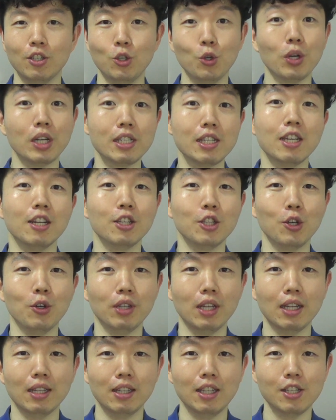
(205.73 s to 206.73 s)
You guys didn't
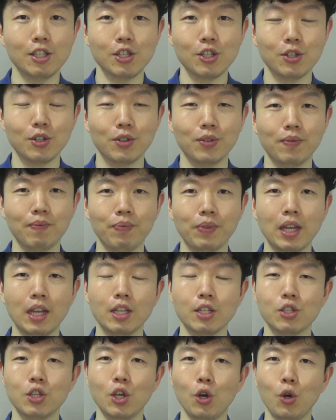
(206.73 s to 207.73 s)
know that, did you?
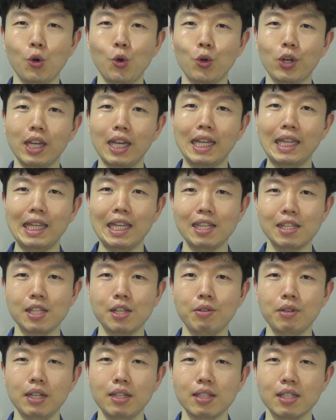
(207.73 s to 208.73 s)
So in this
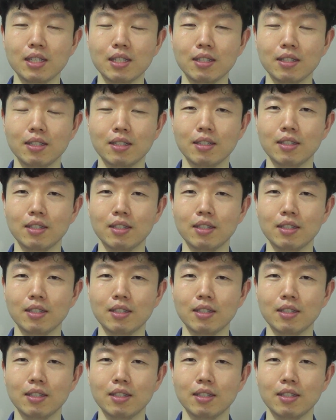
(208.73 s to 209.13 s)
series,